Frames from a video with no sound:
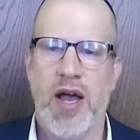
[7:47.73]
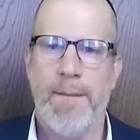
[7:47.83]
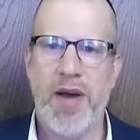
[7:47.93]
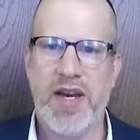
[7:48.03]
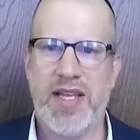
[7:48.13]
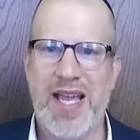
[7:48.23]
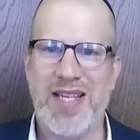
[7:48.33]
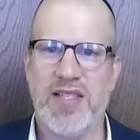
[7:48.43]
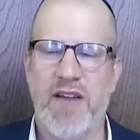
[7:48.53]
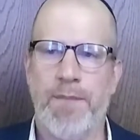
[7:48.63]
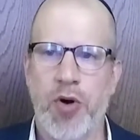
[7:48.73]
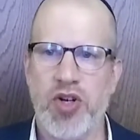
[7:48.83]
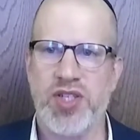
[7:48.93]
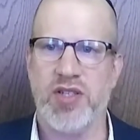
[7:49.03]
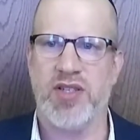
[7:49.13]
But in case of
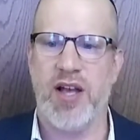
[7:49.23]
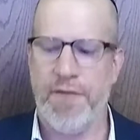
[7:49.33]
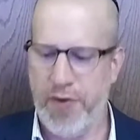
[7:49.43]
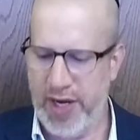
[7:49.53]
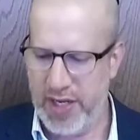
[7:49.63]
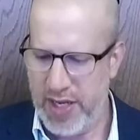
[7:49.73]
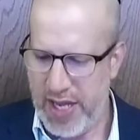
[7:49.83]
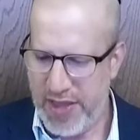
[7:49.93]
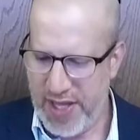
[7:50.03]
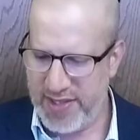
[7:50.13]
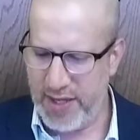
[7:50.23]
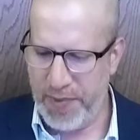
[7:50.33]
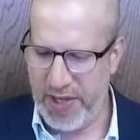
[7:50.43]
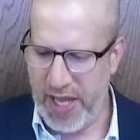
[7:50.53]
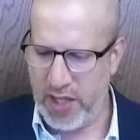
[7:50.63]
personal suffering, that's
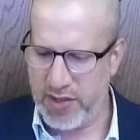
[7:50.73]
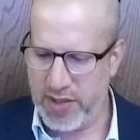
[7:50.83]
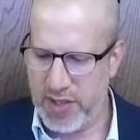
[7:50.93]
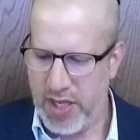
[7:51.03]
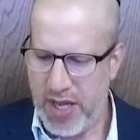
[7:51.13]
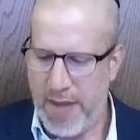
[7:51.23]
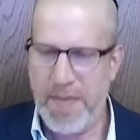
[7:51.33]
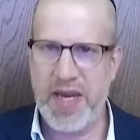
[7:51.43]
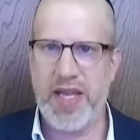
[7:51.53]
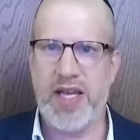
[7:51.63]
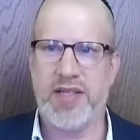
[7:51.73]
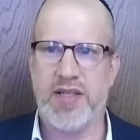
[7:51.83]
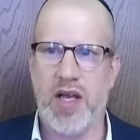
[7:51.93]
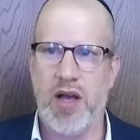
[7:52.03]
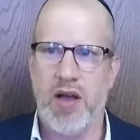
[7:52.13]
something else. Meaning is,